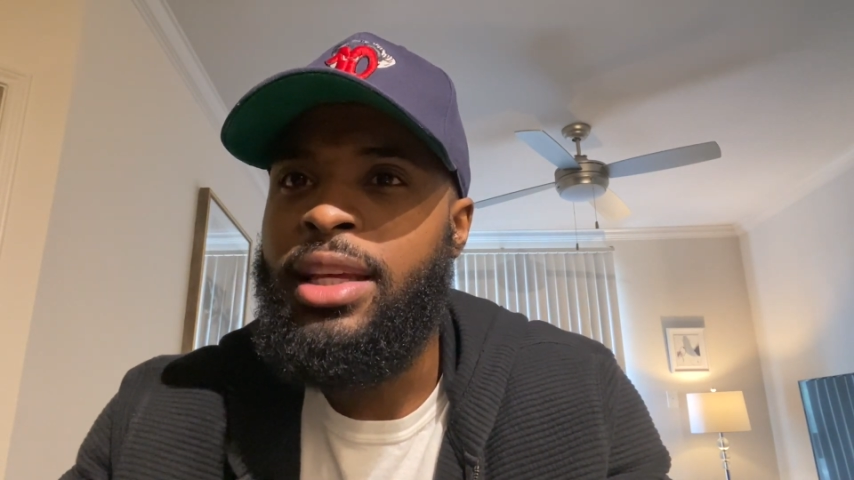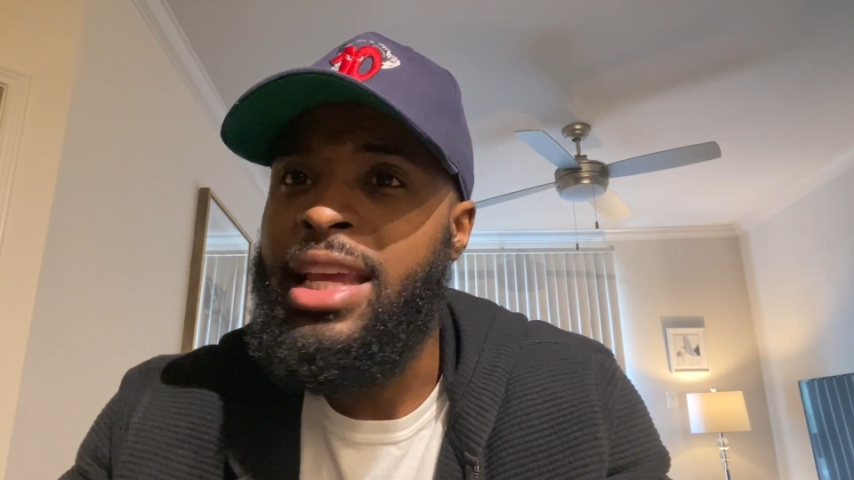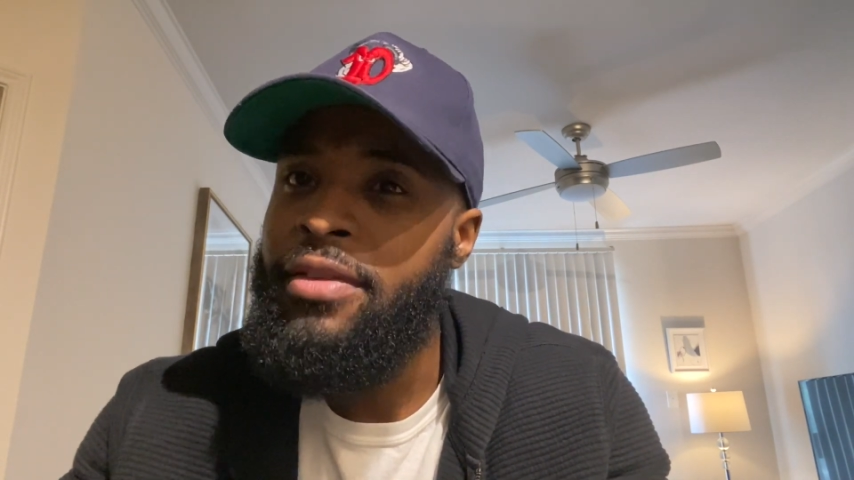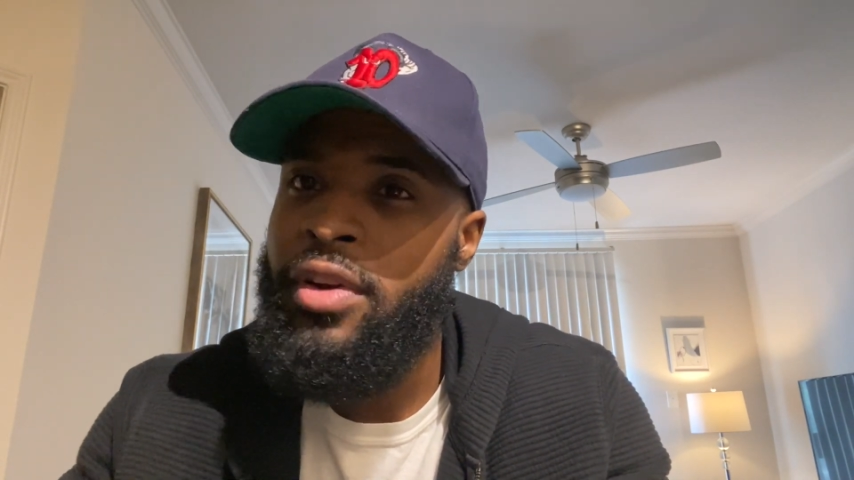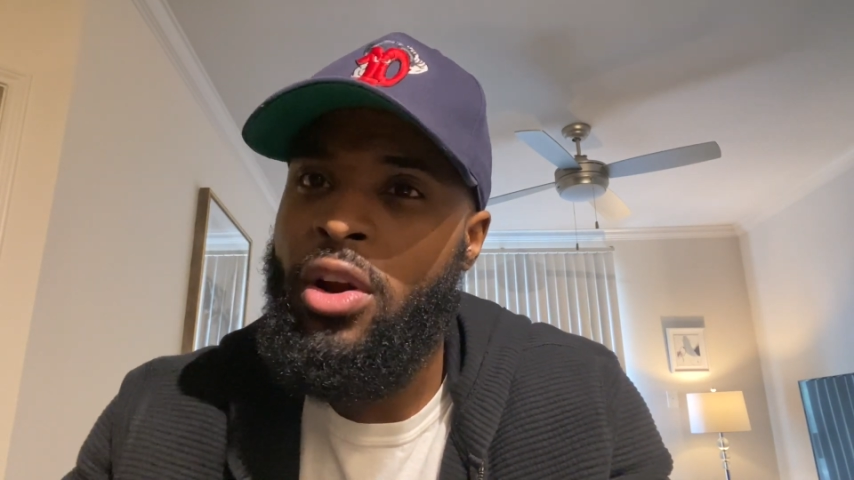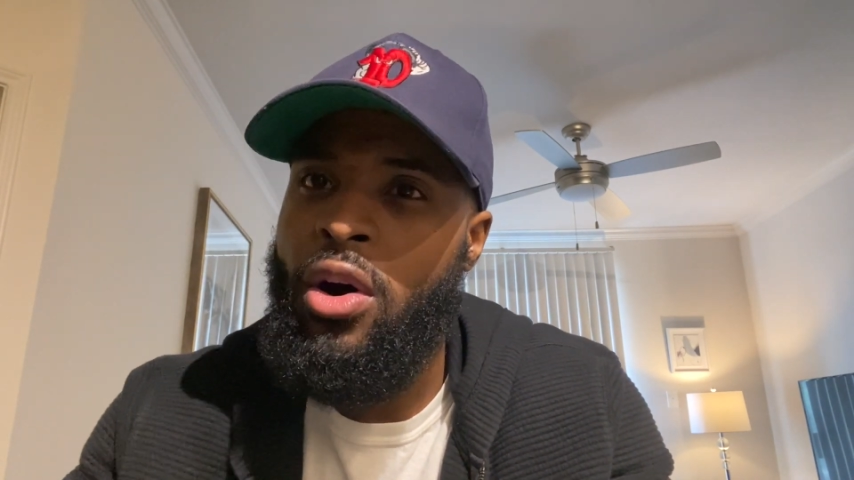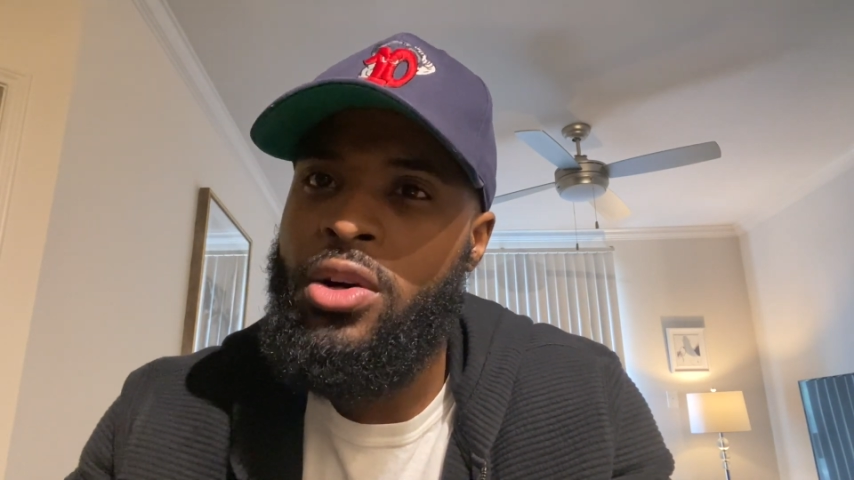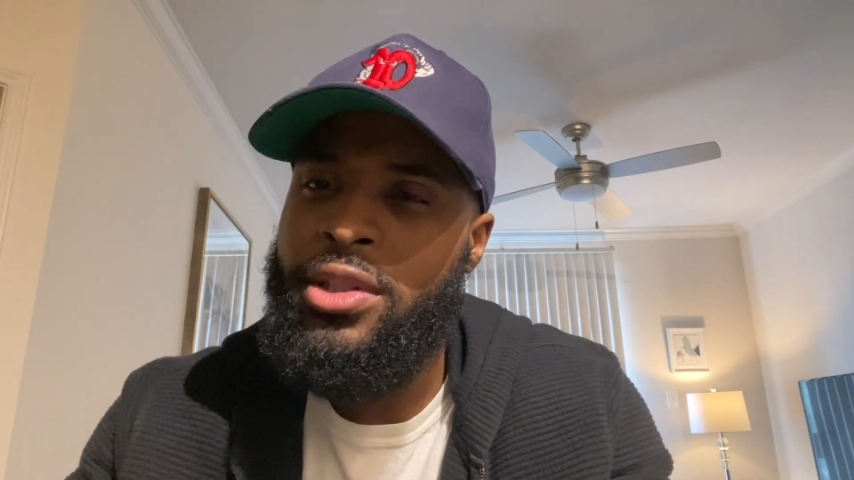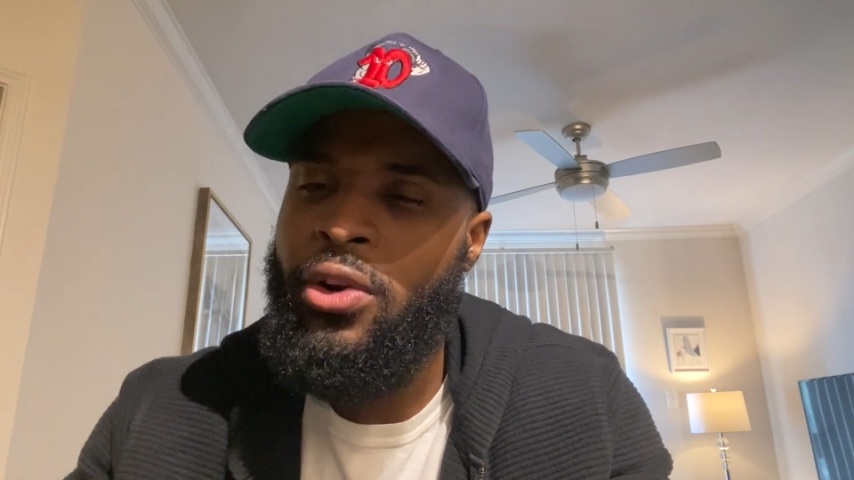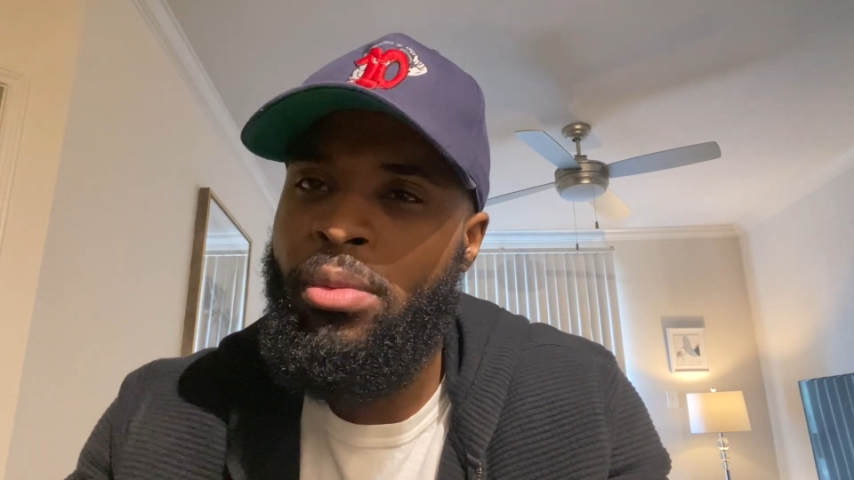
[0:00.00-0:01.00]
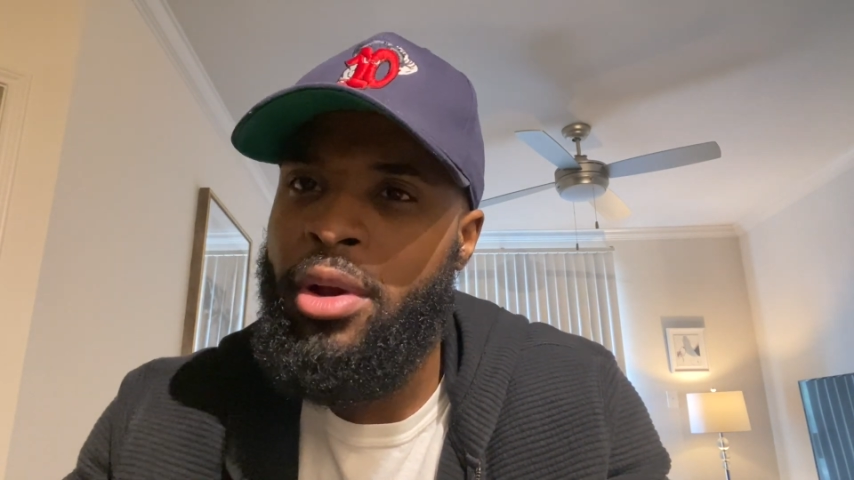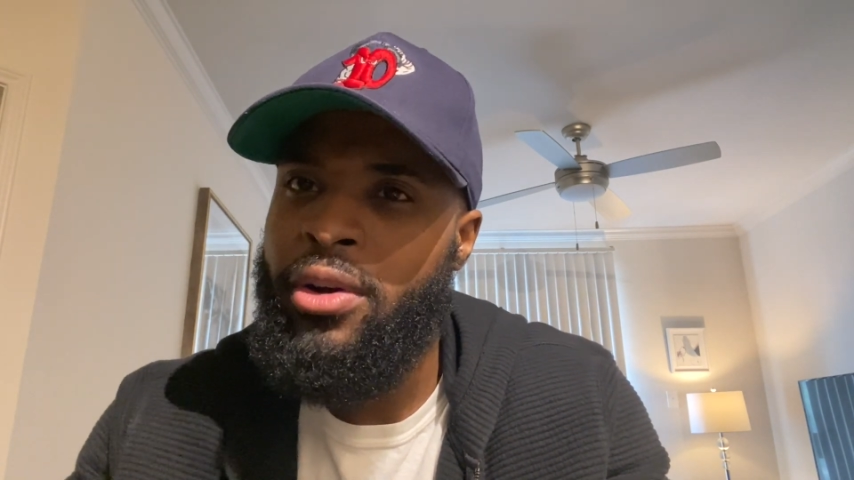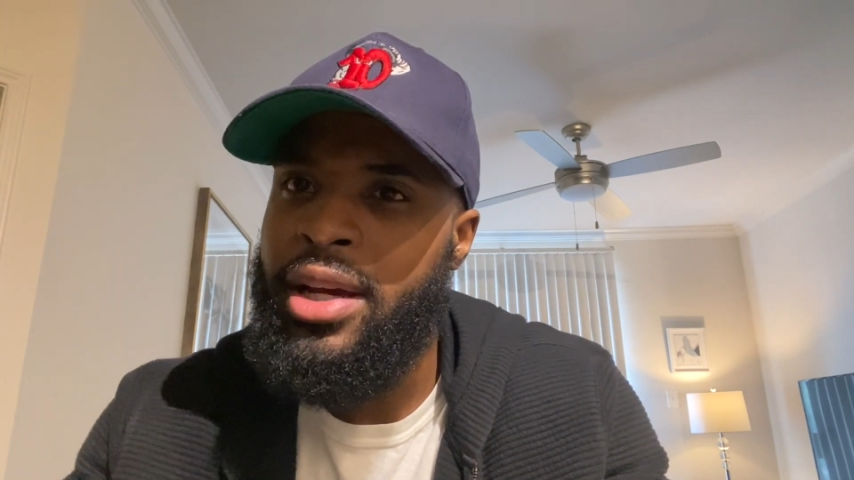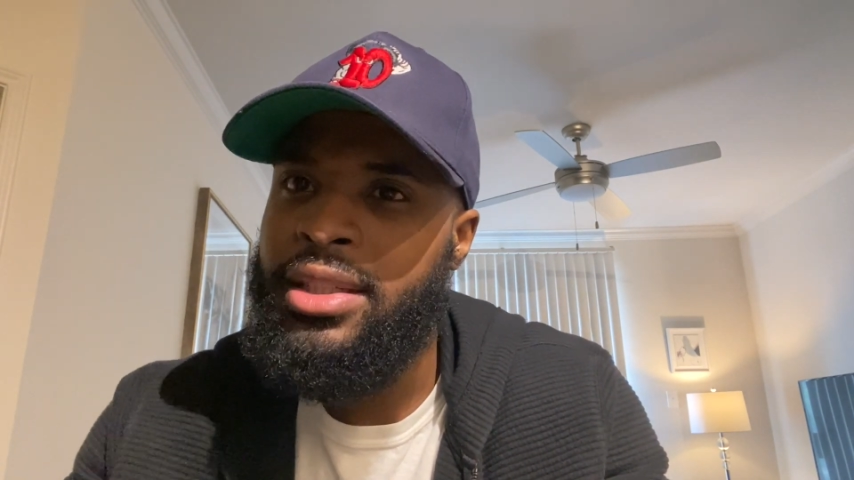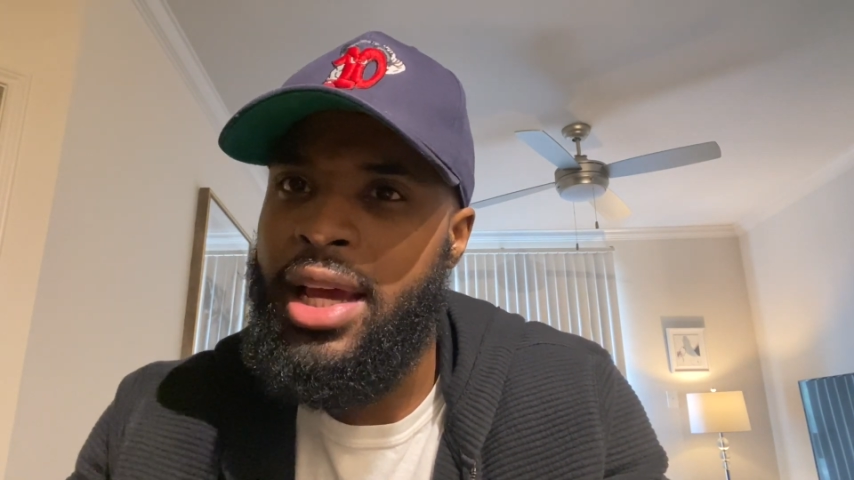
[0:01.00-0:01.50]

even though Jose Ramirez